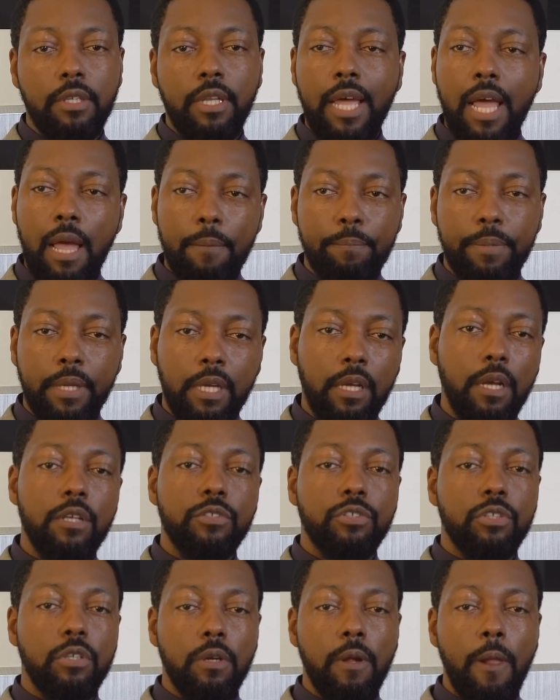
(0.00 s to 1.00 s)
lap
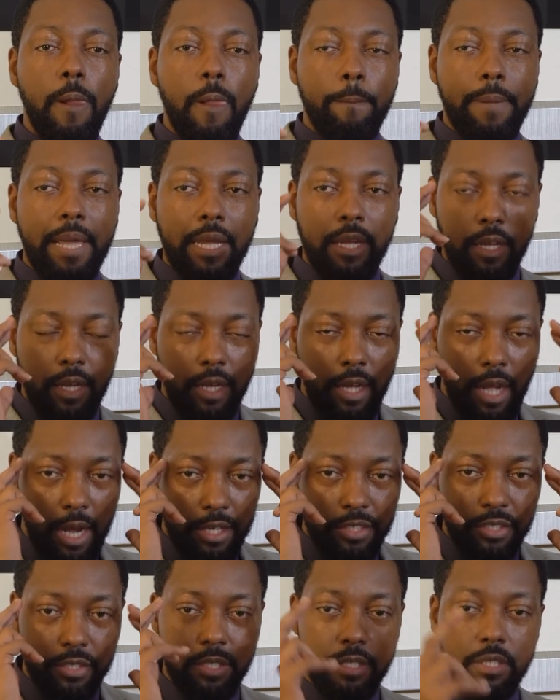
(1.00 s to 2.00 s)
because you're making
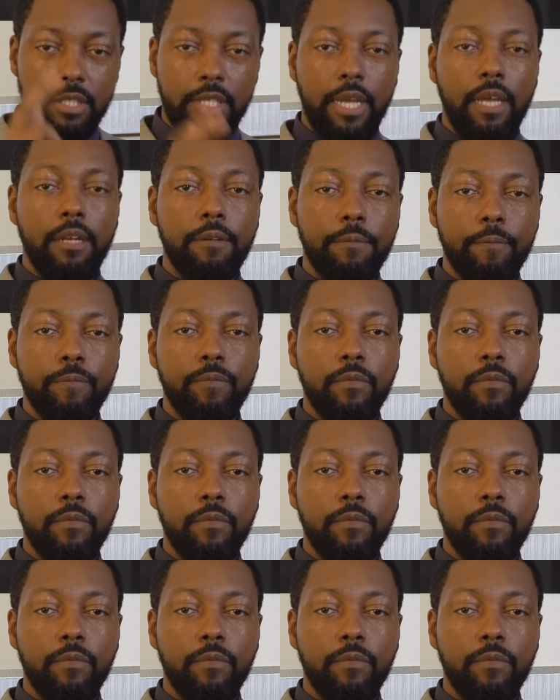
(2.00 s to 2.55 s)
conscious intent,